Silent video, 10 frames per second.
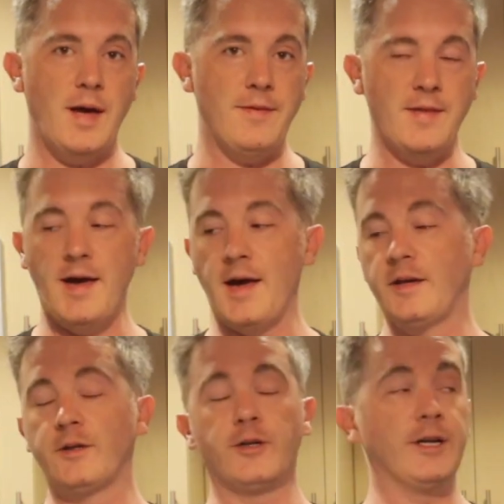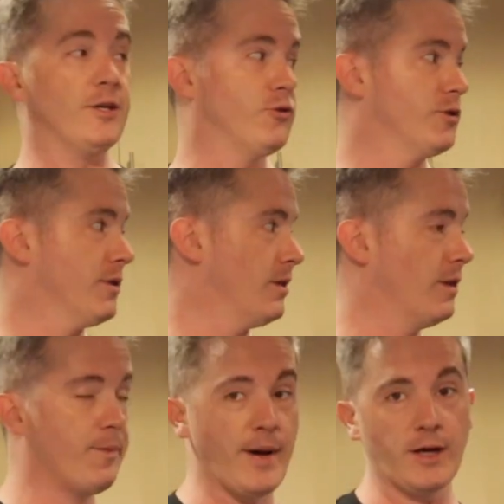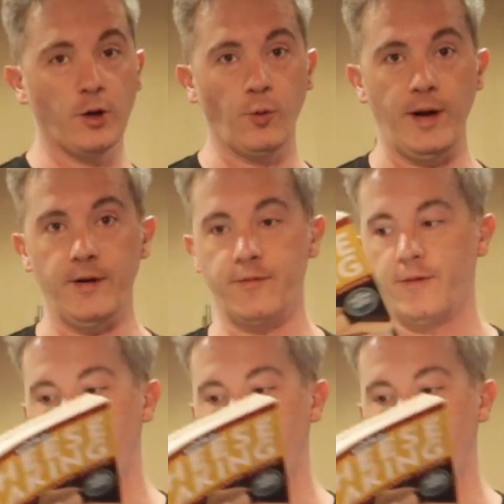and then you're gonna use the microwave.